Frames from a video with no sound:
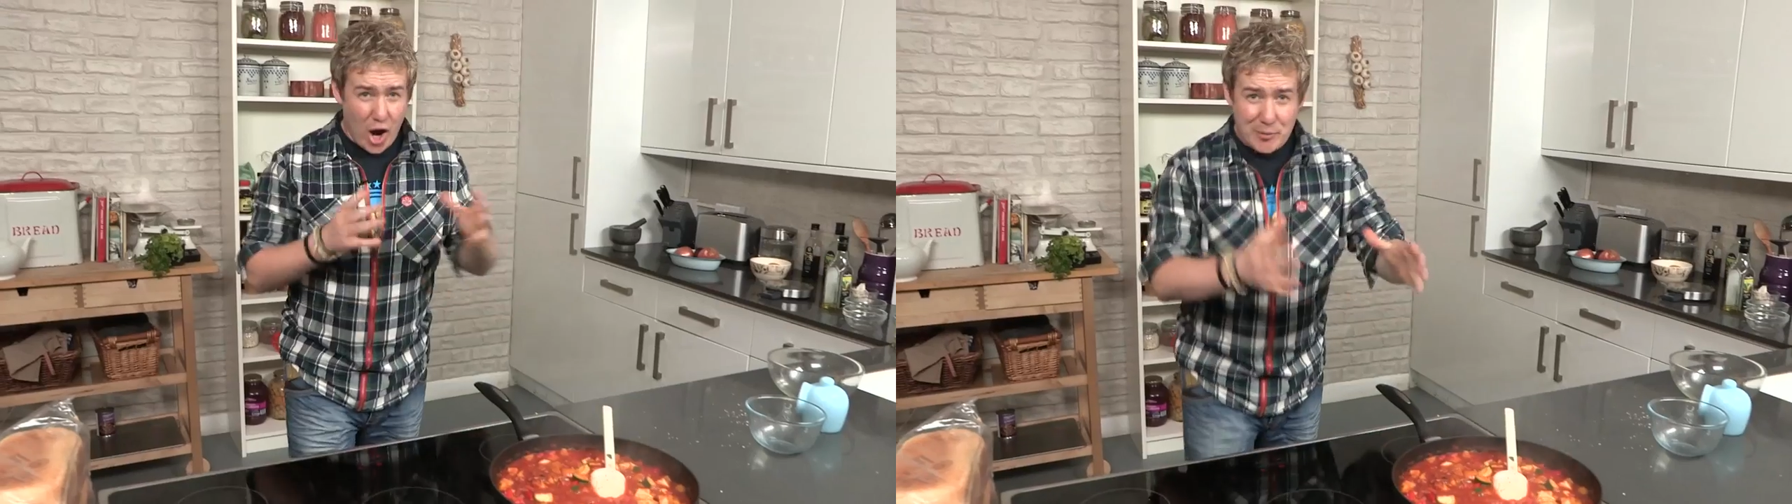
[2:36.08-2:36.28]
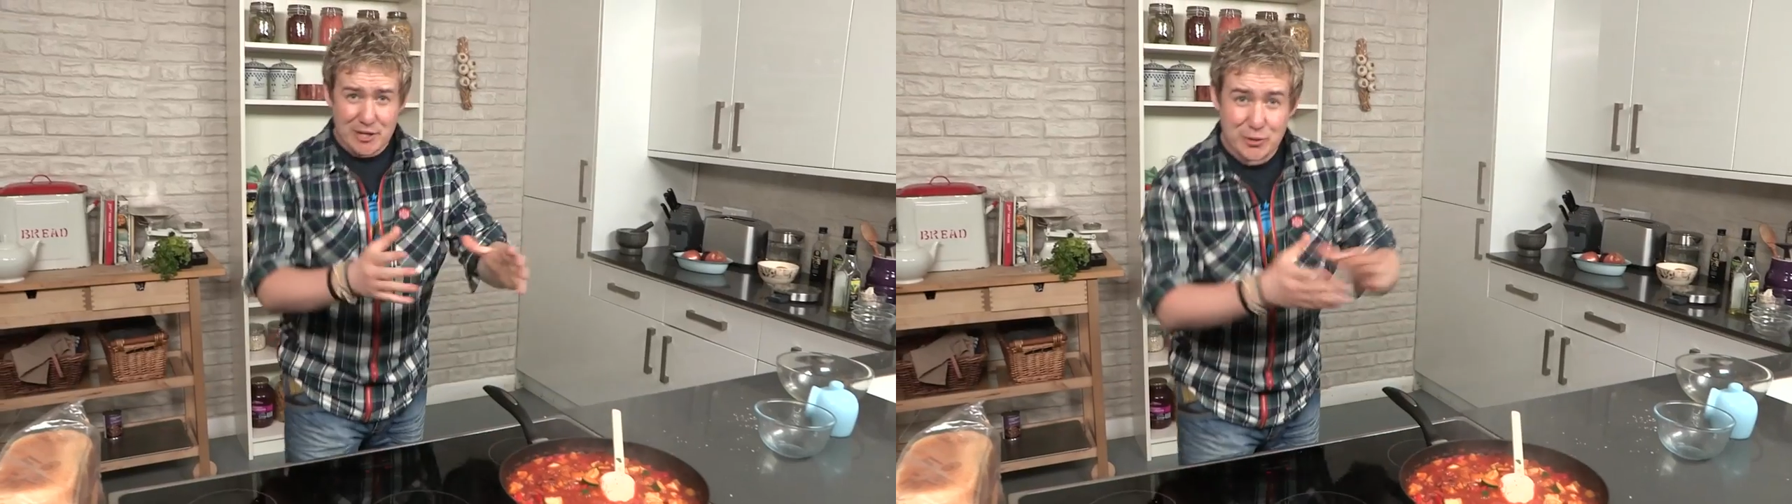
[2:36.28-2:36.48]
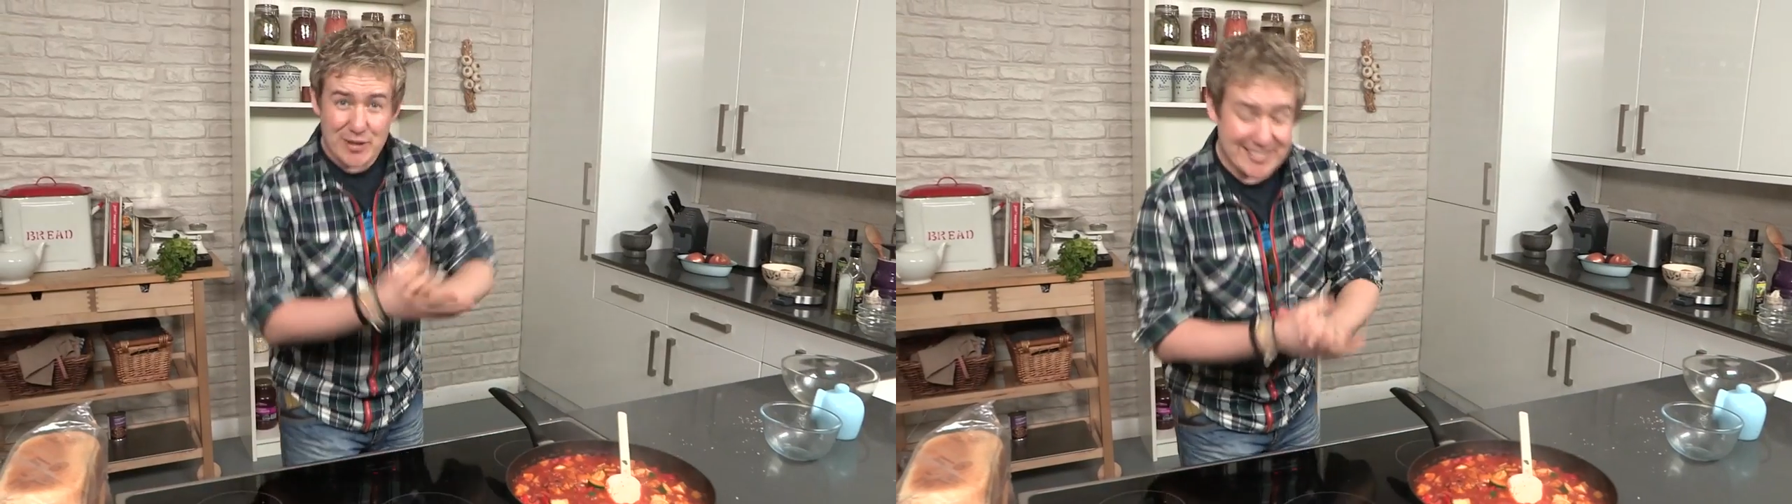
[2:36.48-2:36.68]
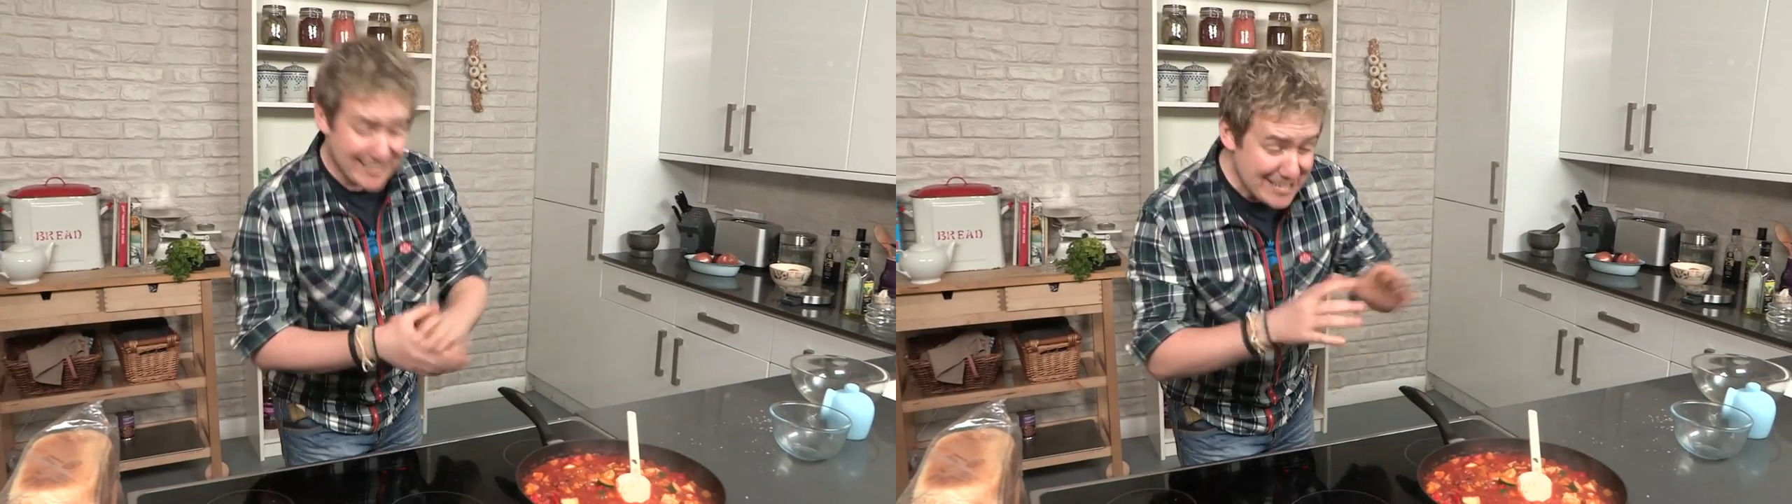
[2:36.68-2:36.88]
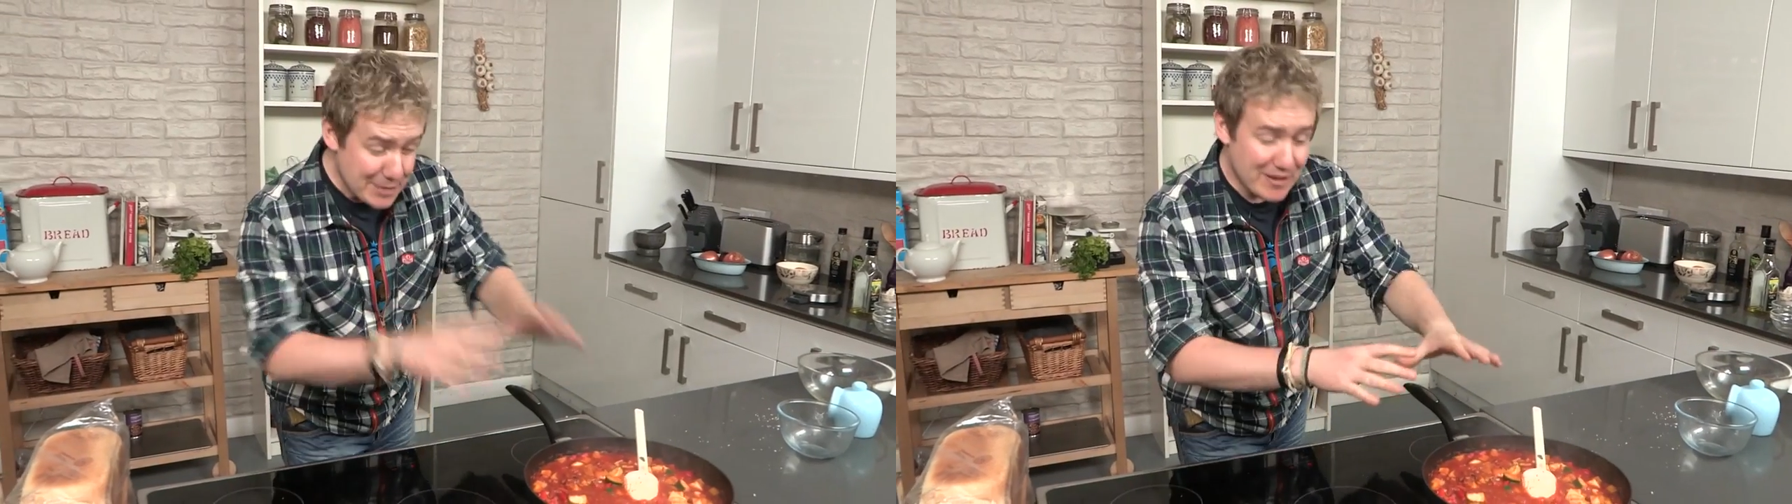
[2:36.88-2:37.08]
I hope you'll agree it's a
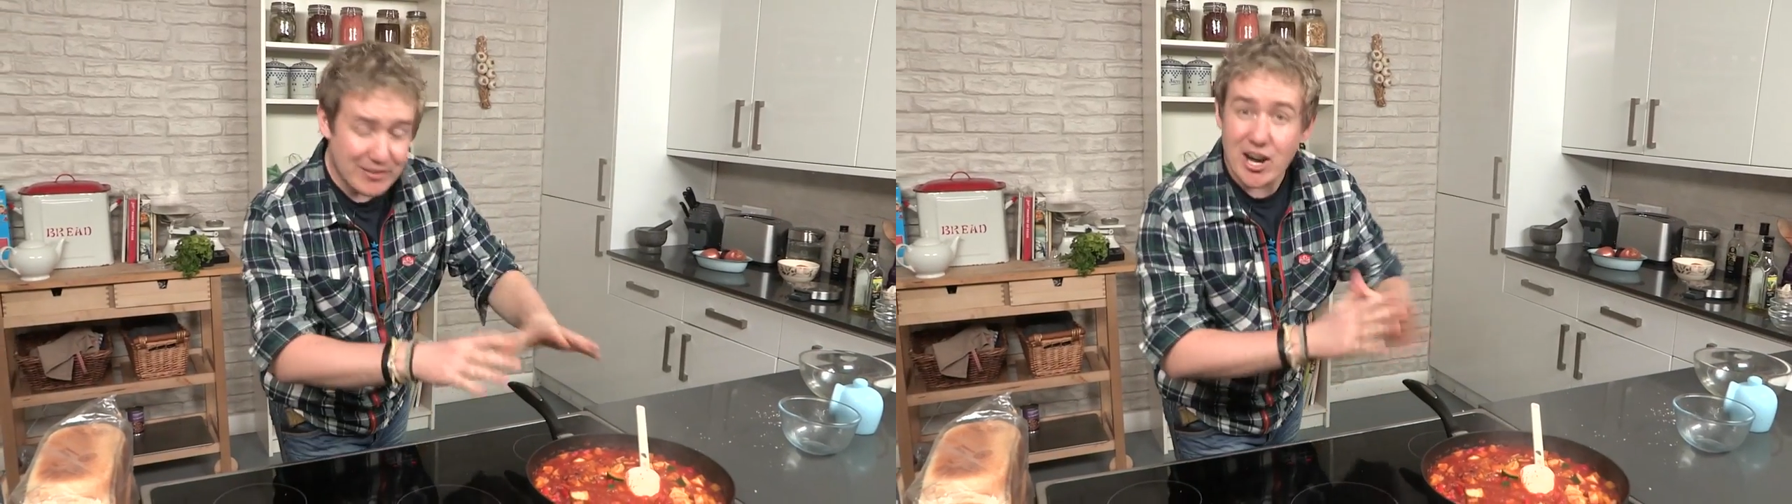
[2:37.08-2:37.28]
little bit of